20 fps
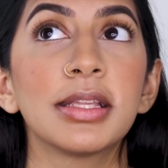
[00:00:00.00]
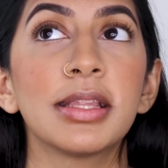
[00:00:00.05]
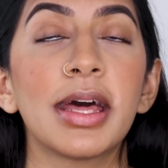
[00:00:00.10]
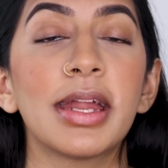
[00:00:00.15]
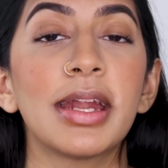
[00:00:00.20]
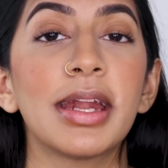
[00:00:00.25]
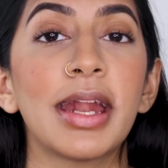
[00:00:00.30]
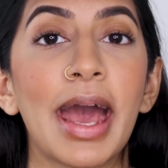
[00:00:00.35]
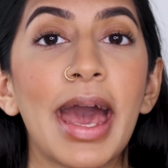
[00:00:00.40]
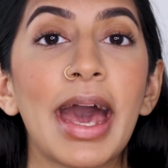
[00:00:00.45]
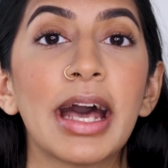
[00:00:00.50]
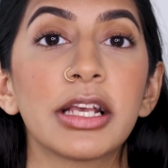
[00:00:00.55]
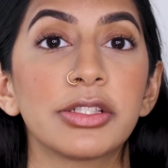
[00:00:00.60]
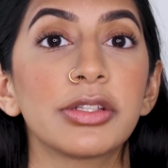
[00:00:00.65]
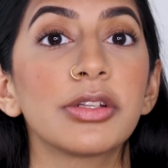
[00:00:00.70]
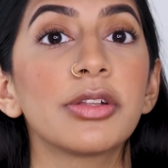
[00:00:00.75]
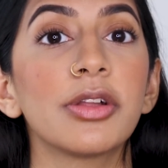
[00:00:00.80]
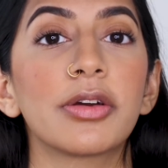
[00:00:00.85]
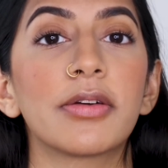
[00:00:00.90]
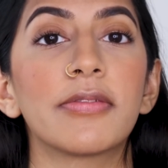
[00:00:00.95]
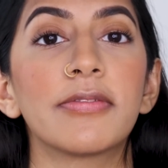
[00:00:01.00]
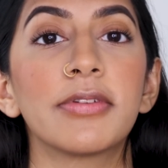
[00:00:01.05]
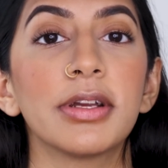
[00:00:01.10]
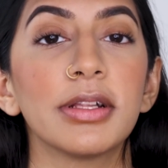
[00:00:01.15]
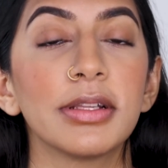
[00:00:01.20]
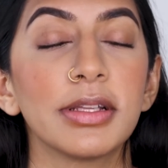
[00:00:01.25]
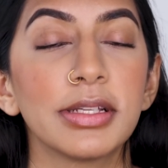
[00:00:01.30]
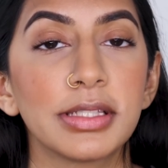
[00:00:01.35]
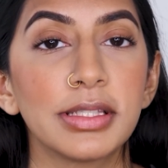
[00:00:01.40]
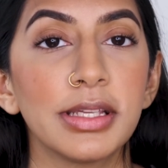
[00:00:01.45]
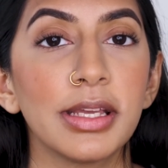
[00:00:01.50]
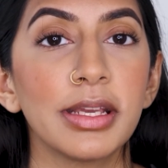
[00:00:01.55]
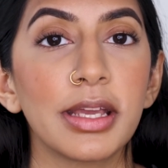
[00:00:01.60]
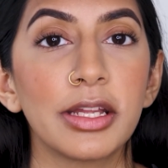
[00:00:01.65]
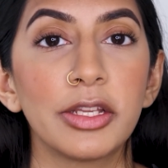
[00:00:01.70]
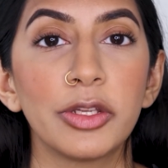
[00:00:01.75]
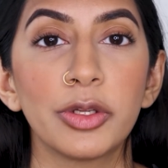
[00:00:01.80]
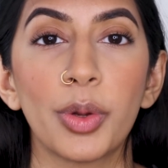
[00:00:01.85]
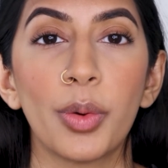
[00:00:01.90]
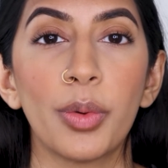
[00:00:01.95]
that it has to look realistic
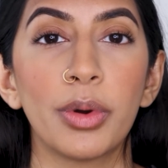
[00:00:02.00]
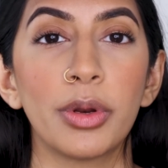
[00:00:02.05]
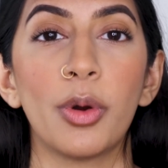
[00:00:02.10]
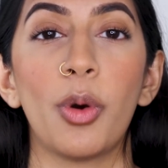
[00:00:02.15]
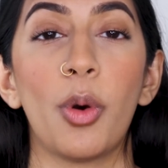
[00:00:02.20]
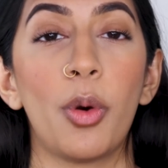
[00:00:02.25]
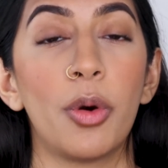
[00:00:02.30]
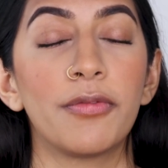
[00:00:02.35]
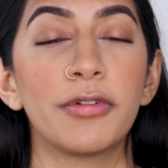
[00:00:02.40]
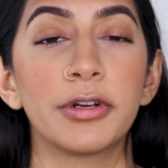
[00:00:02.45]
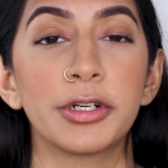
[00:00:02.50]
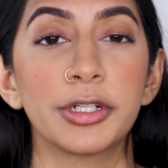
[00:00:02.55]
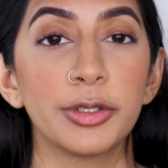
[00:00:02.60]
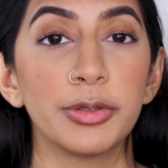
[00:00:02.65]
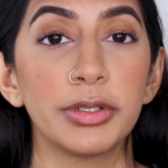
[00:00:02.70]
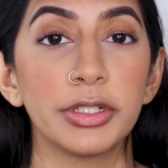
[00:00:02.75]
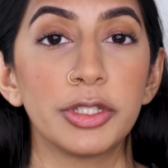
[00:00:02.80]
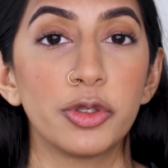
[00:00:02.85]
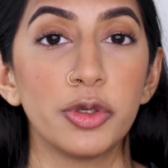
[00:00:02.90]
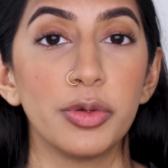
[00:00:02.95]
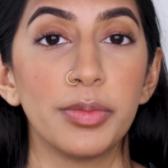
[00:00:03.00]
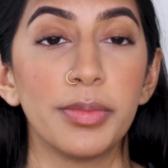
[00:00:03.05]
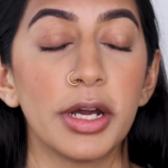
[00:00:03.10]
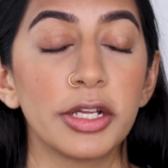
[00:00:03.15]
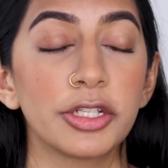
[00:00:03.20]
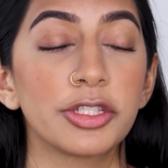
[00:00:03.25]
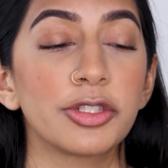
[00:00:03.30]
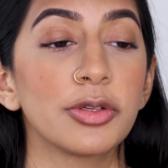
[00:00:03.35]
and you don't wanna overdo it too much.